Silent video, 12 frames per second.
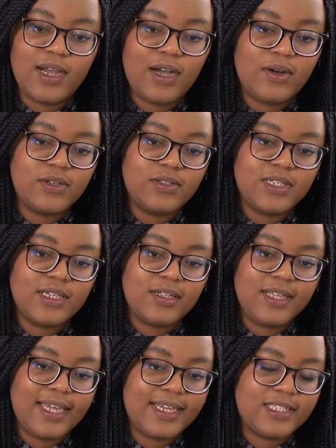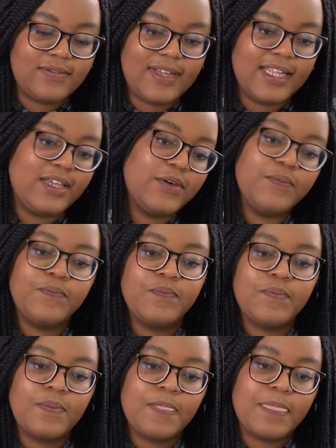our single x value,
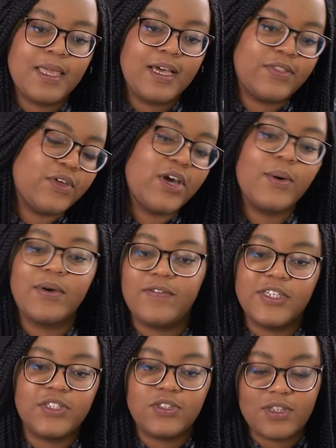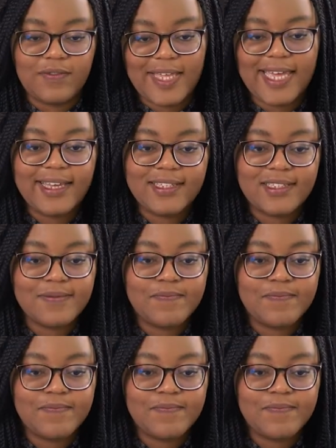the coefficient of x,